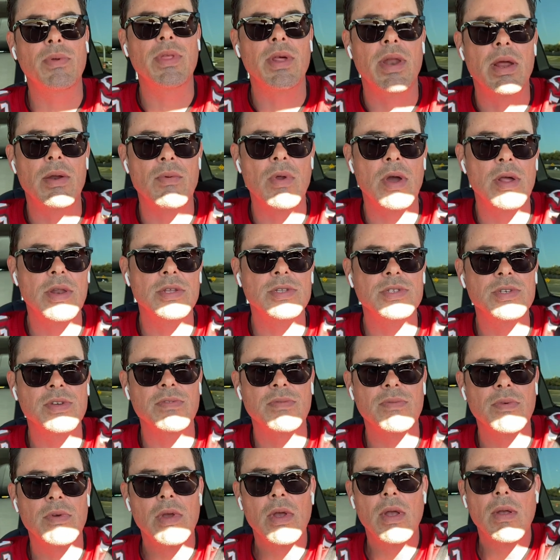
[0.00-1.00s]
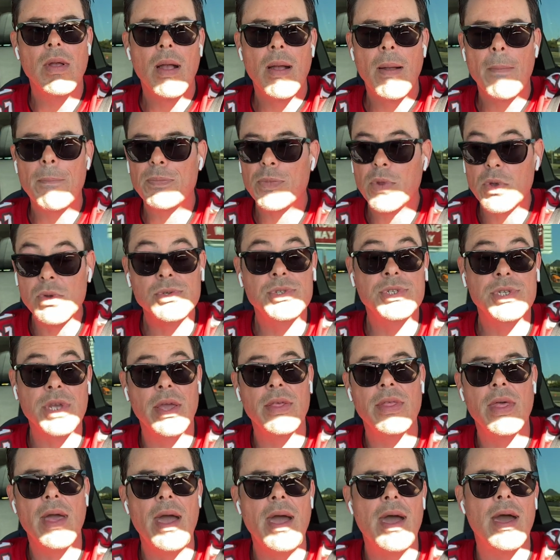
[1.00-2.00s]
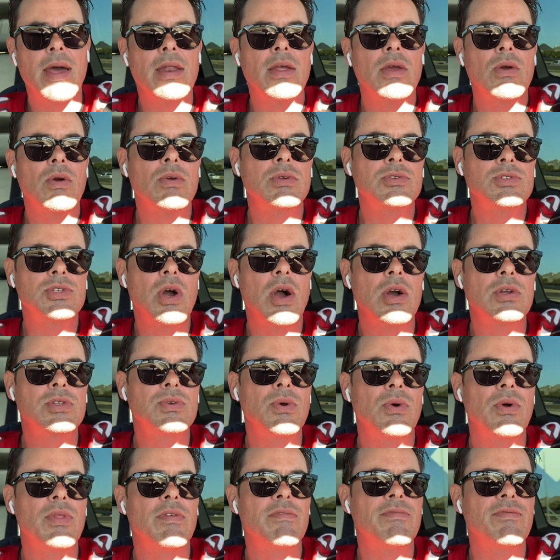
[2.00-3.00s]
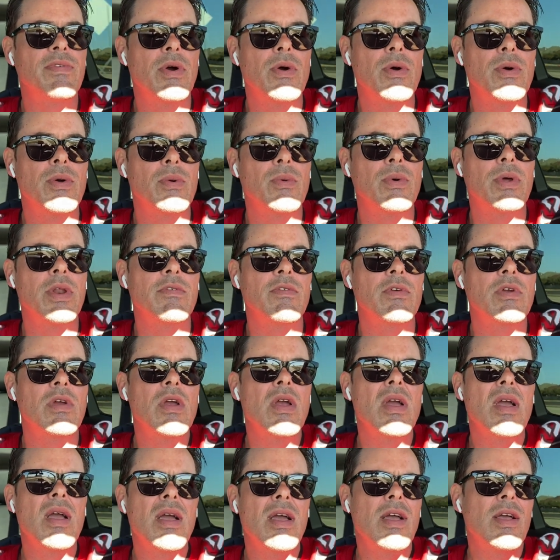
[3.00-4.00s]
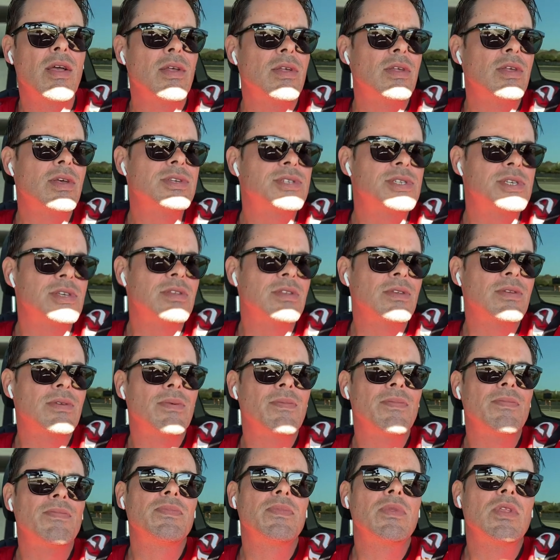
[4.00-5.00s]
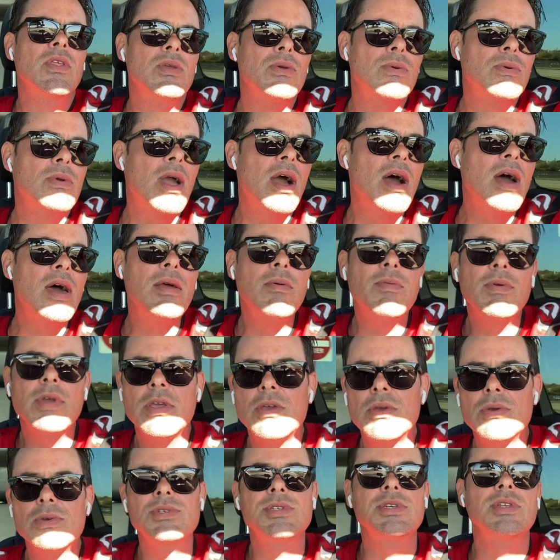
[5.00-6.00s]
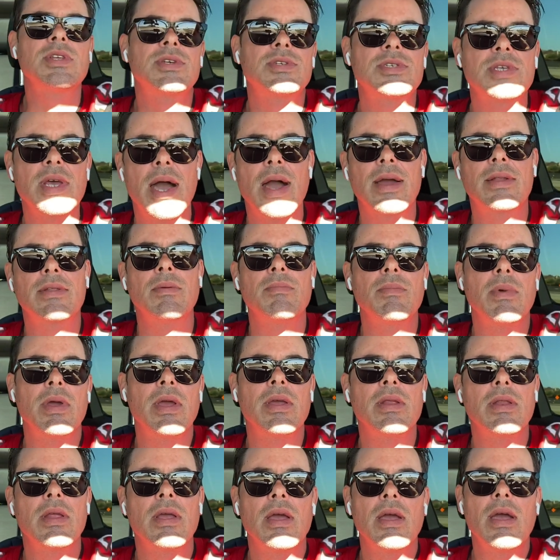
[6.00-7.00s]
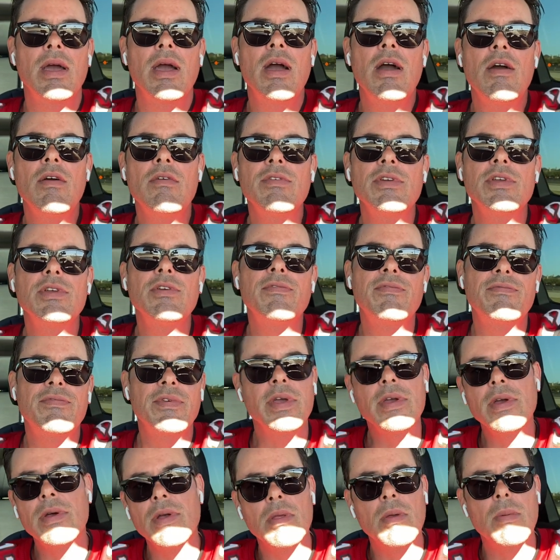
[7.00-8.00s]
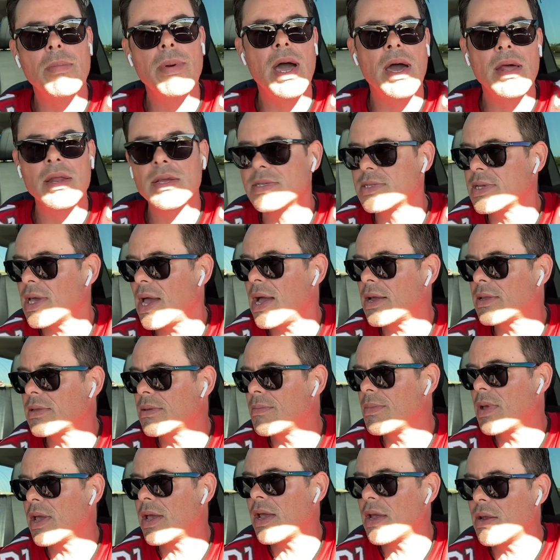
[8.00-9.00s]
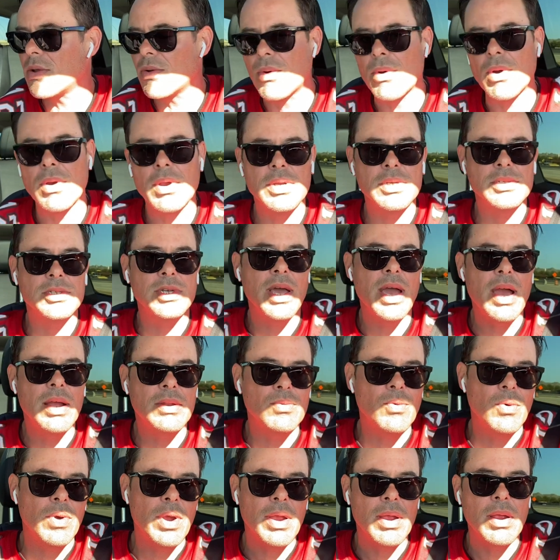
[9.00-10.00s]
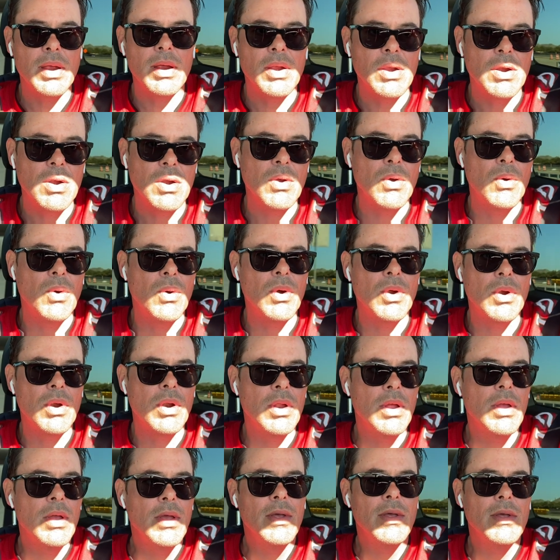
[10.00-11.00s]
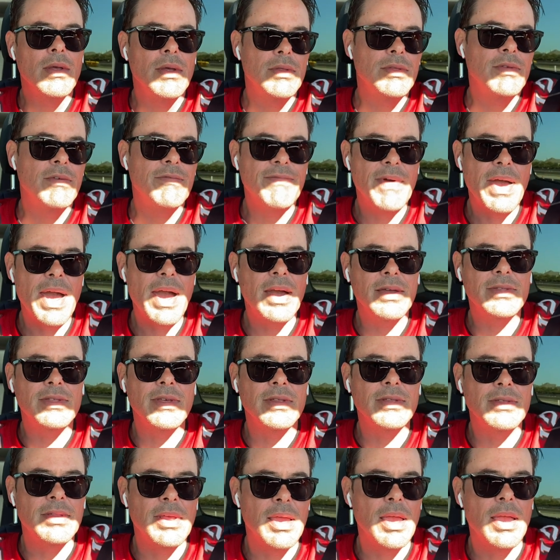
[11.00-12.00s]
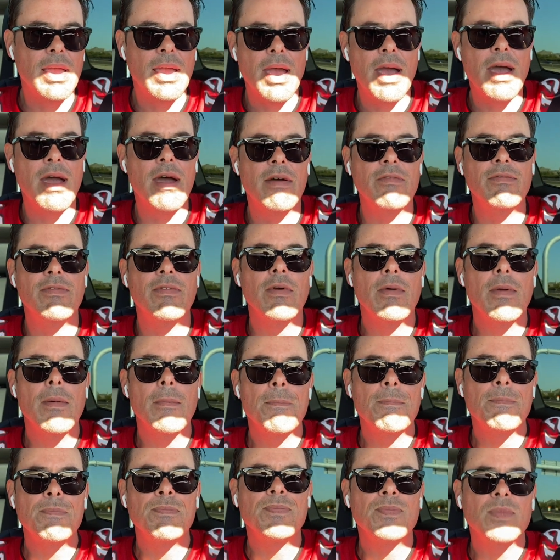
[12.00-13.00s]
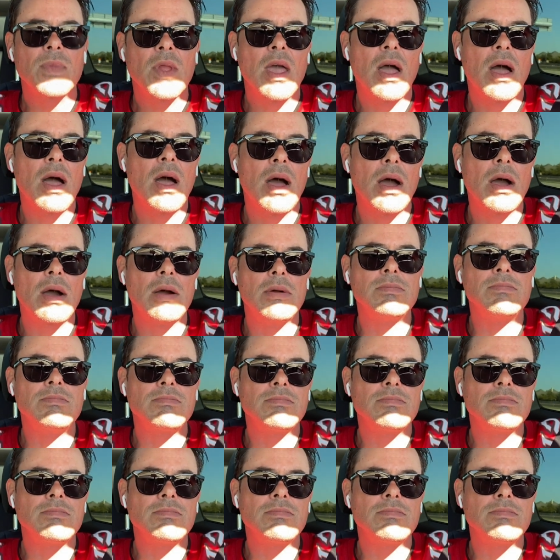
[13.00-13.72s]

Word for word: that I run into who say that or talk to on the phone or whatever. Listen, you gotta be using Xactimate. However you feel about Xactimate or Exactware or the fact that they have, uh,